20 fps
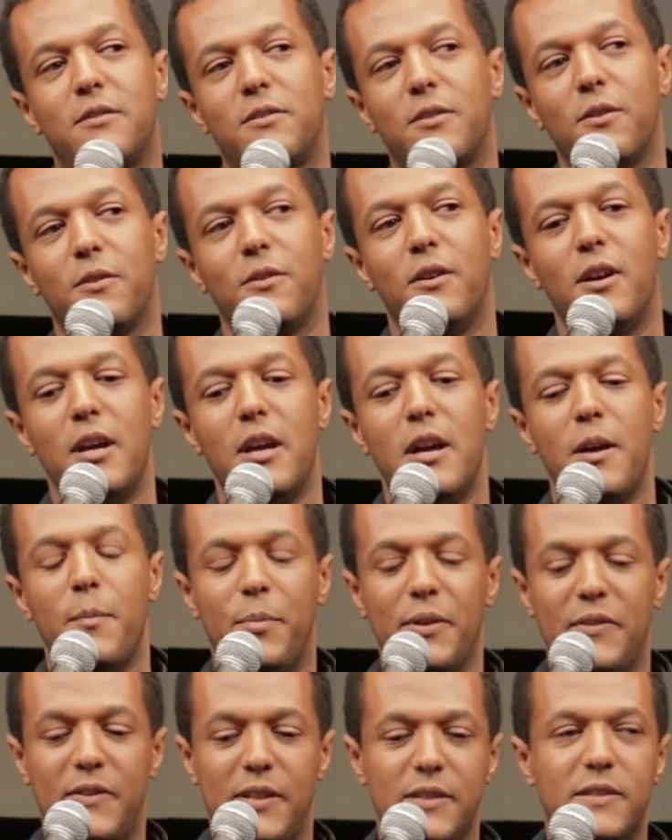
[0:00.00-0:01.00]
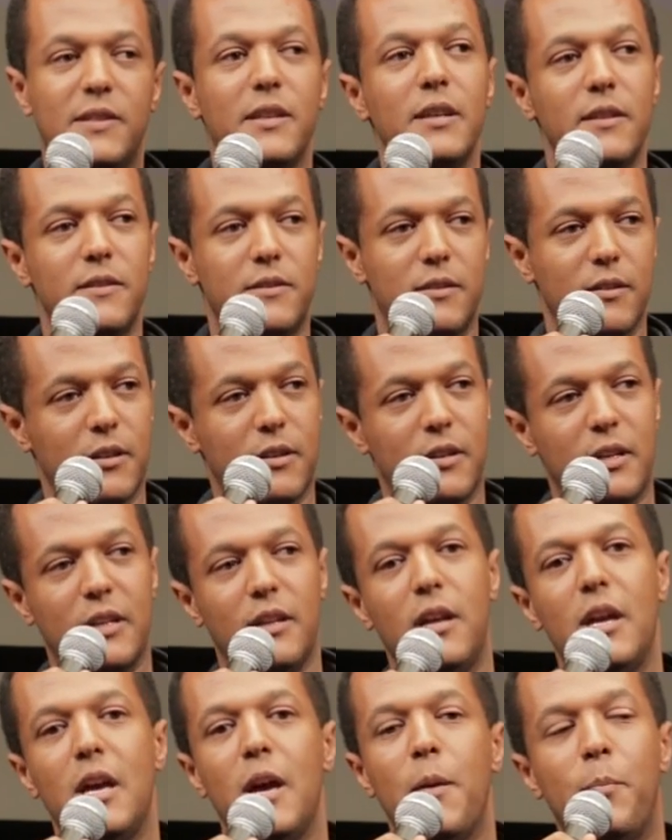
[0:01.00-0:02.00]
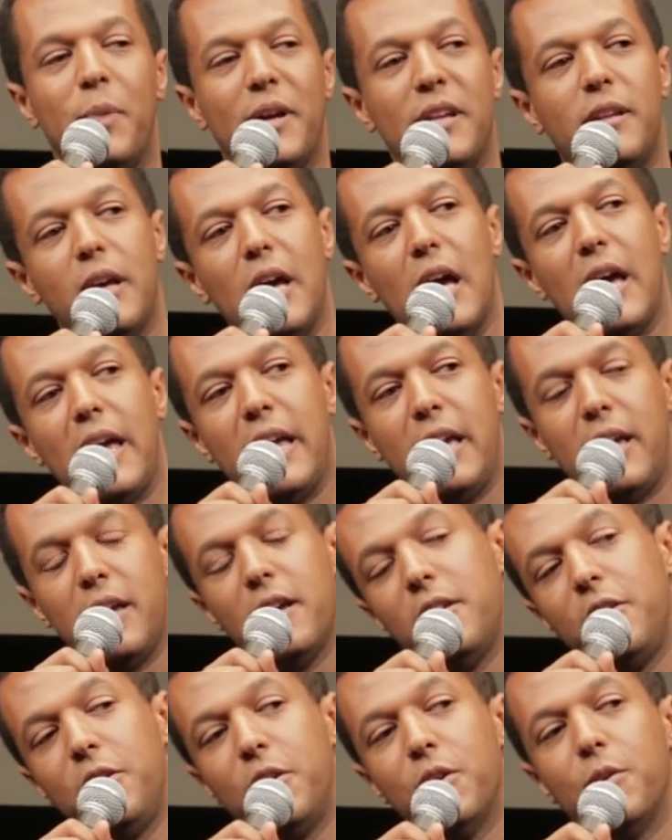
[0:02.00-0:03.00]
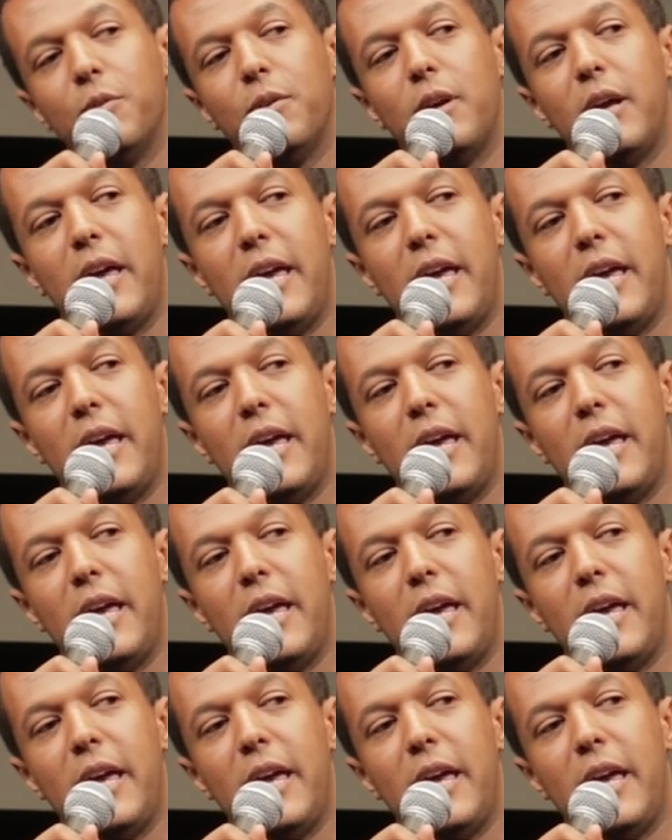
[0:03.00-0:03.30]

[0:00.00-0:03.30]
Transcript: So, but this is, but you know,